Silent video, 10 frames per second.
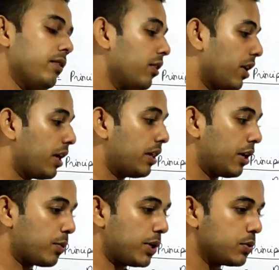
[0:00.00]
Okay,
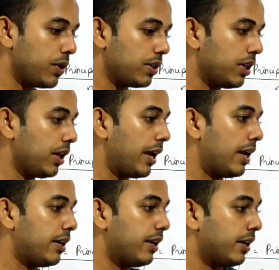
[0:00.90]
that was one thing,
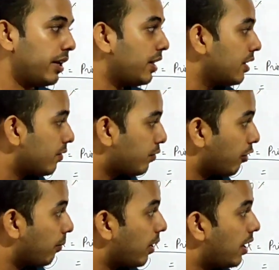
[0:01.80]
and in
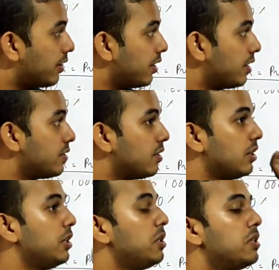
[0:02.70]
formula, that is,
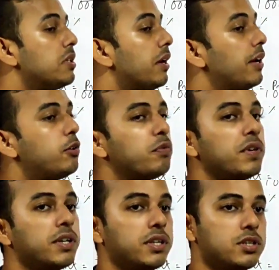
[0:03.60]
it is rate of
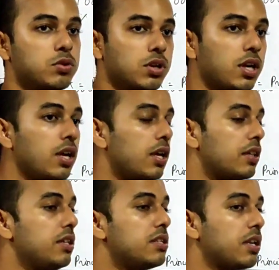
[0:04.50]
interest. Okay,
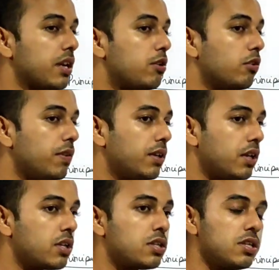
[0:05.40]
this rate of
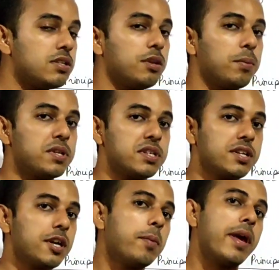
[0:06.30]
interest is
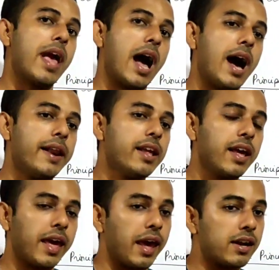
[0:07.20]
represented by R,
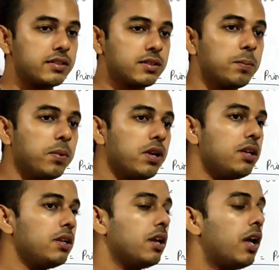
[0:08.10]
and
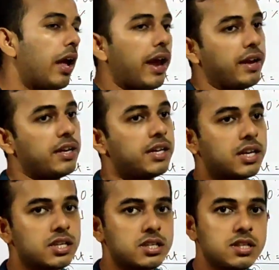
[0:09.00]
and
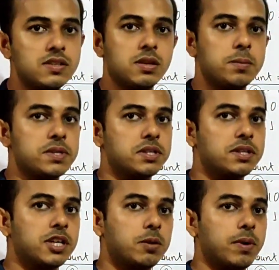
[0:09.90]
interest is
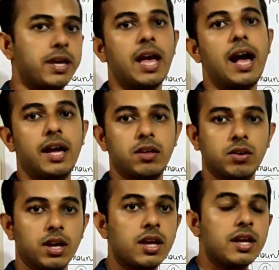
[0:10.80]
represented by I.
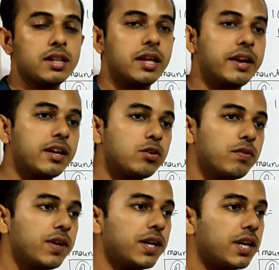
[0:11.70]
Okay, rate
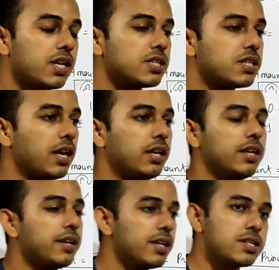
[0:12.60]
of interest and
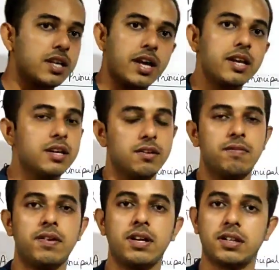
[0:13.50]
interest are
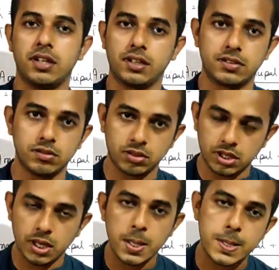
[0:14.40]
different things. Okay,